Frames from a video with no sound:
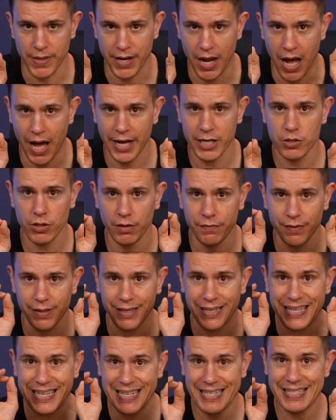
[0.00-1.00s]
that iDrive
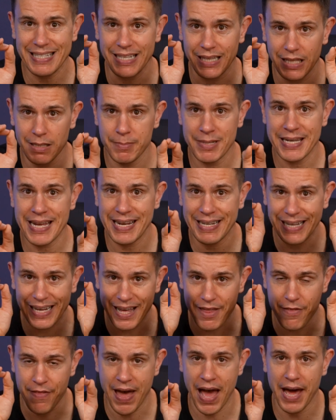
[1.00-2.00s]
is
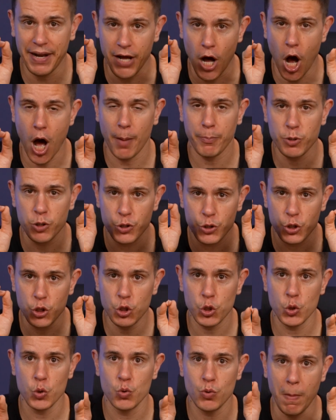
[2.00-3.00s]
eliminating that option
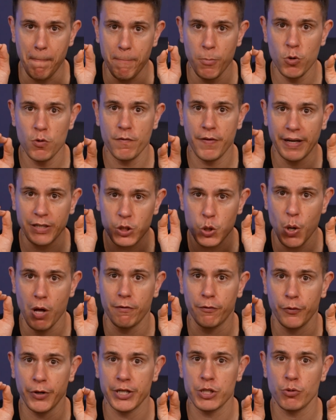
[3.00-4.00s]
soon, moving to a
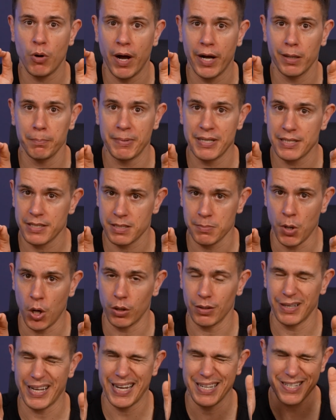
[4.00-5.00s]
free trial business
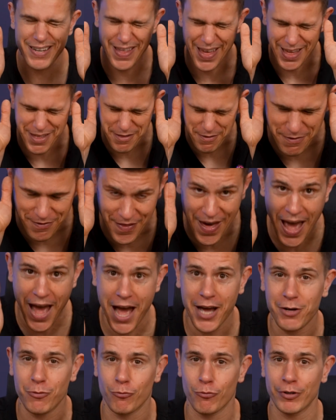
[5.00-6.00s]
model. And
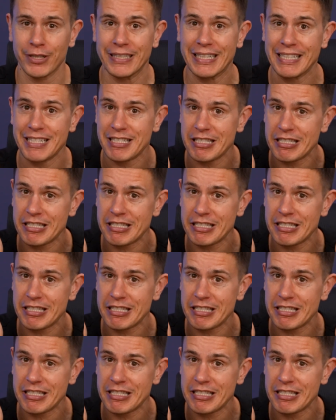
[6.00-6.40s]
that really